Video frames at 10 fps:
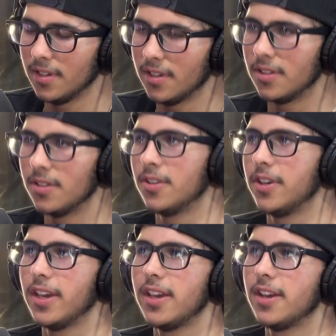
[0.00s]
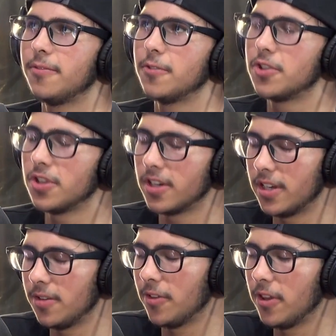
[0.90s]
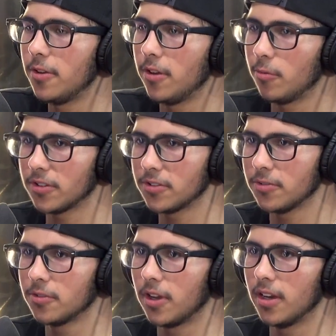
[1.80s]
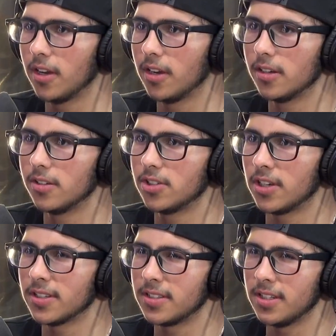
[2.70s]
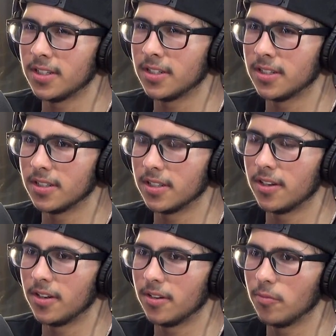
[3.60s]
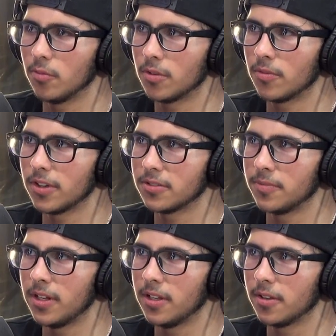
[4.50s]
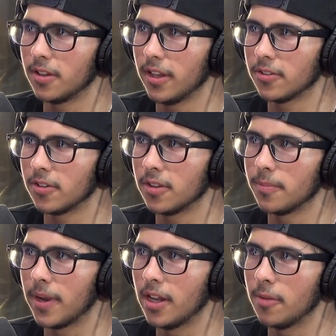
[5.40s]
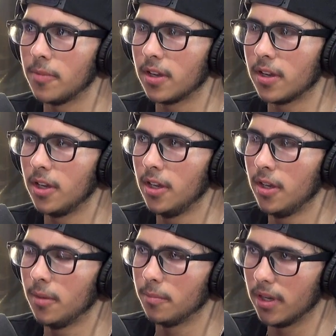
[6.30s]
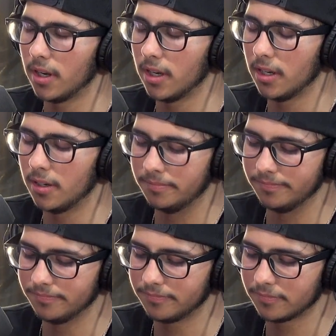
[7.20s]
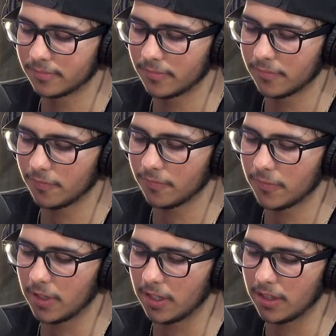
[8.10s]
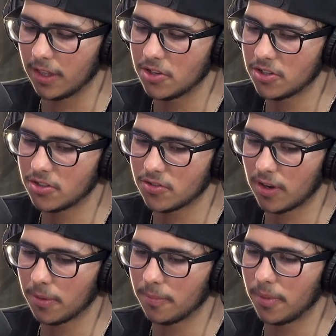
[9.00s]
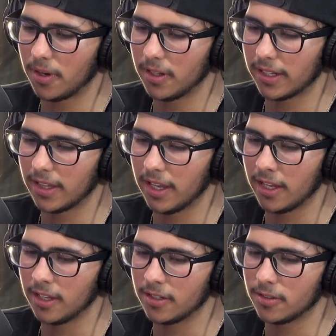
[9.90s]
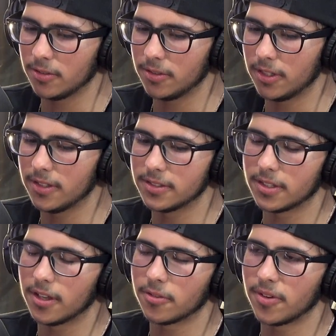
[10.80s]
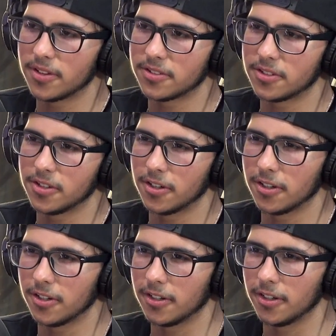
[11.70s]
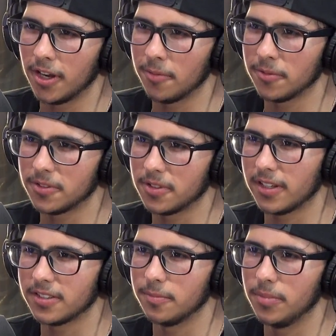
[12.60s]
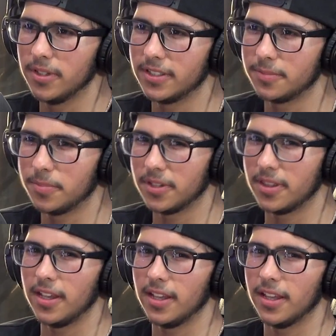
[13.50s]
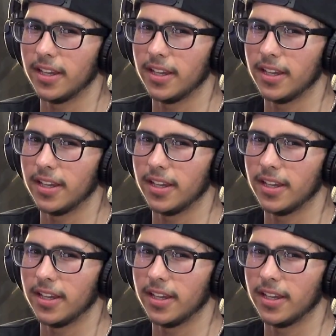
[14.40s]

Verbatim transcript: No, yeah, for sure. He wrestled John Cena in one WrestleMania like during the pandemic, but they just dropped the ball. Like they included this other wrestler. Her name was Alexa Bliss, but they like.